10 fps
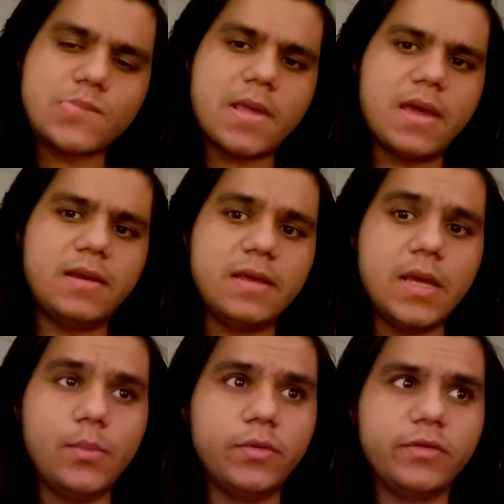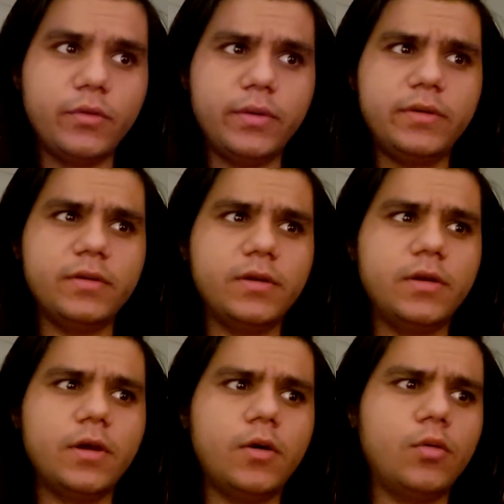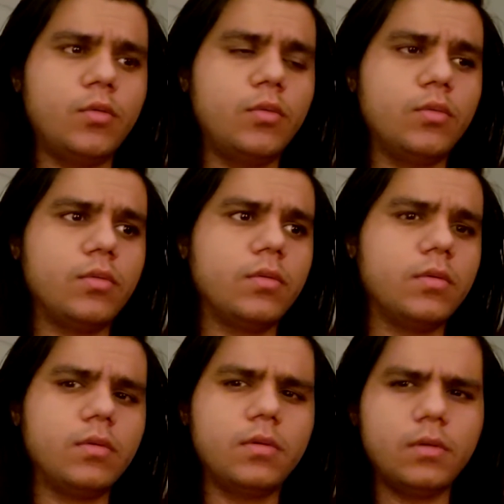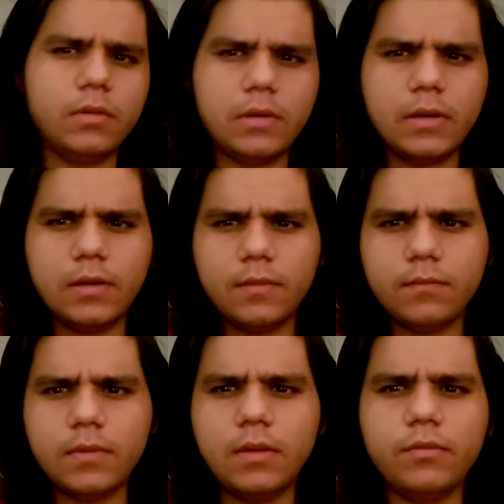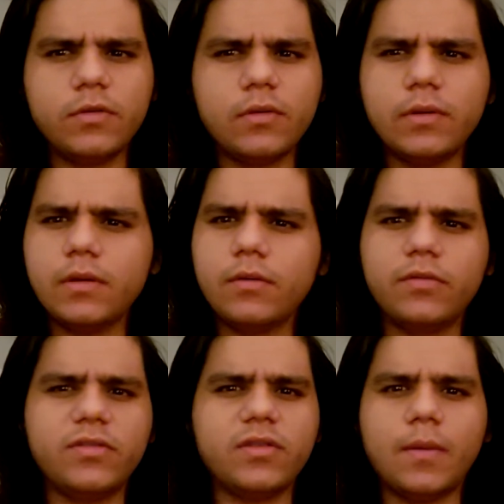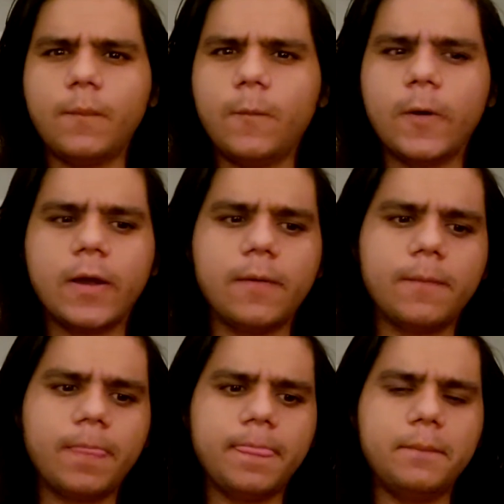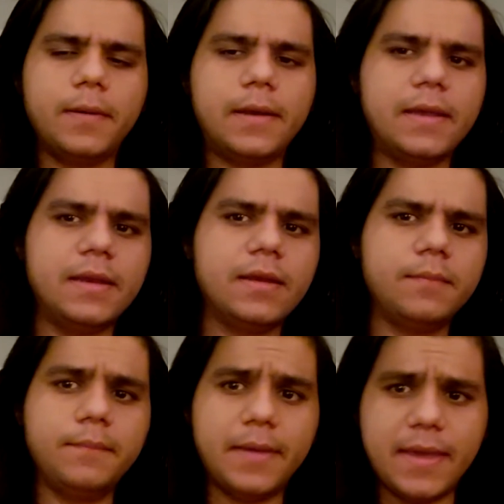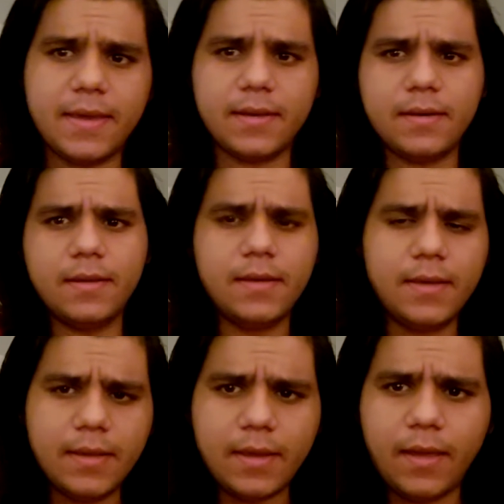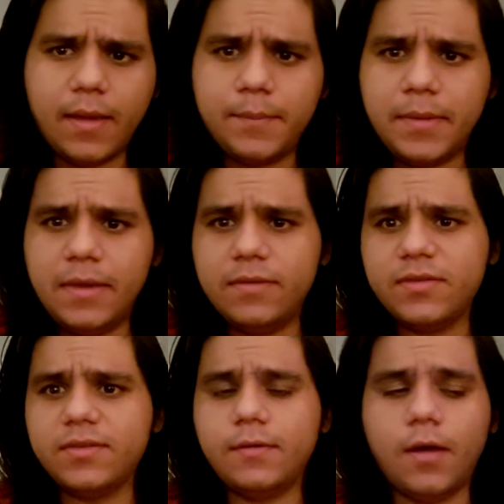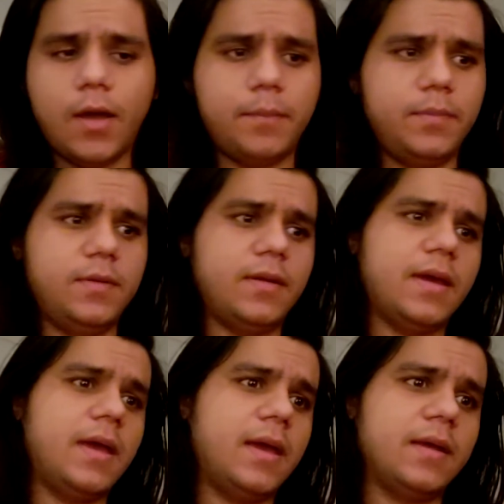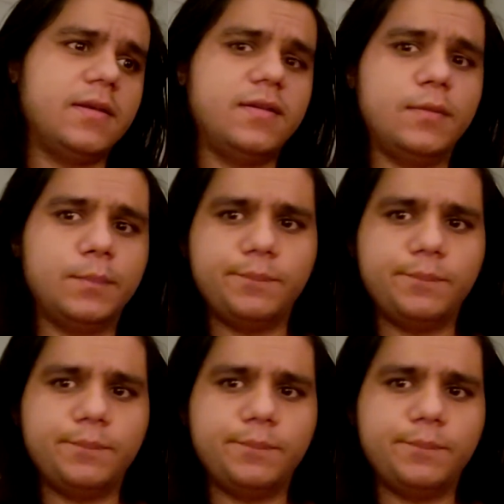and he was going to go he was going to go somewhere but he didn't make it um, he stopped at